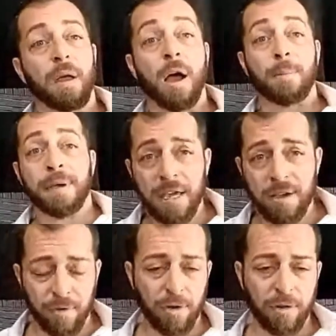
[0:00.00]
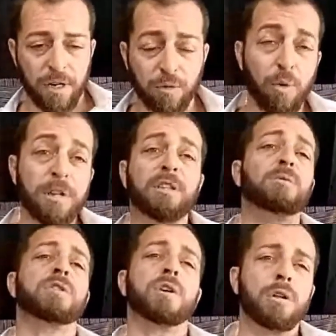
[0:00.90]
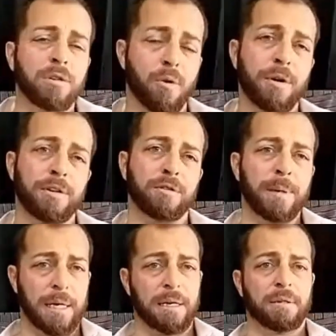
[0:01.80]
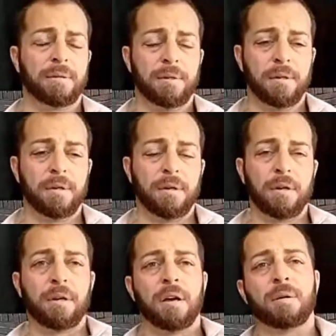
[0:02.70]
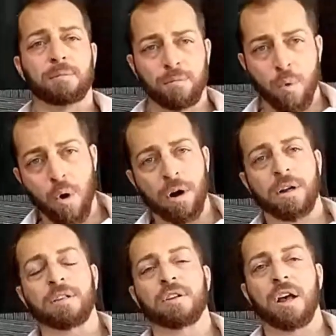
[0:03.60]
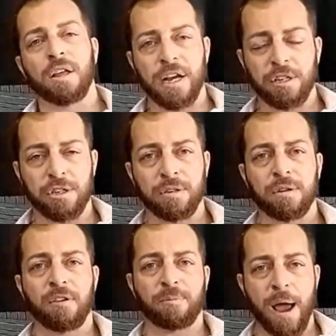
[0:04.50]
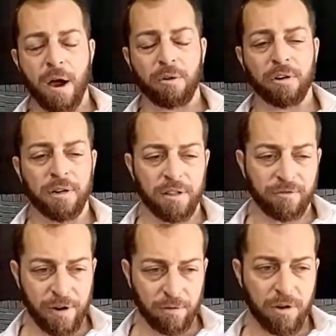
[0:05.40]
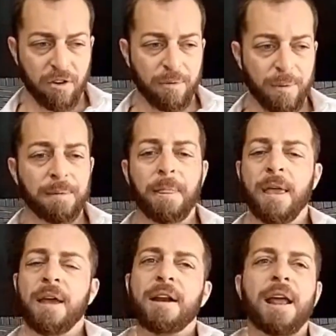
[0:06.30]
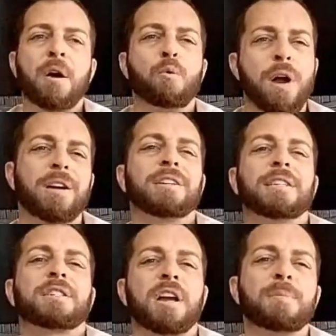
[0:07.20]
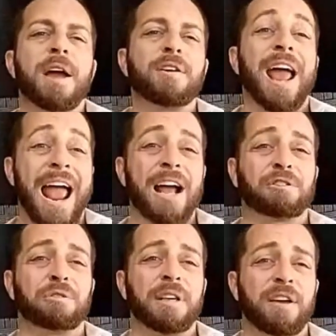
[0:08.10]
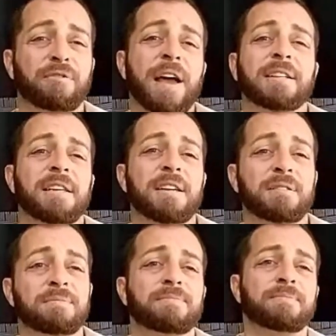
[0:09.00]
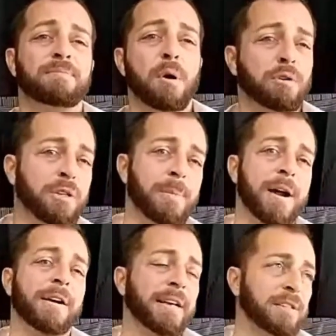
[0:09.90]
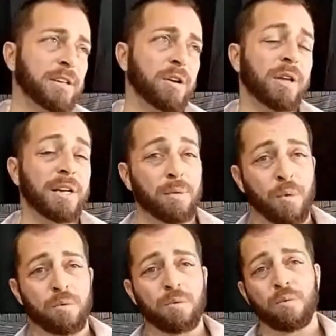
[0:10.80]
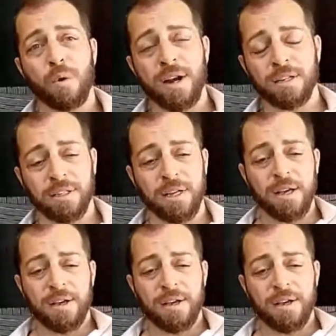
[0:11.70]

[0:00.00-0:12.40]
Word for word: upheaval, because what's the result going to be? more consolidation of power in the federal government. Now, where does this come down to actually affecting most Americans? You know, like, what is,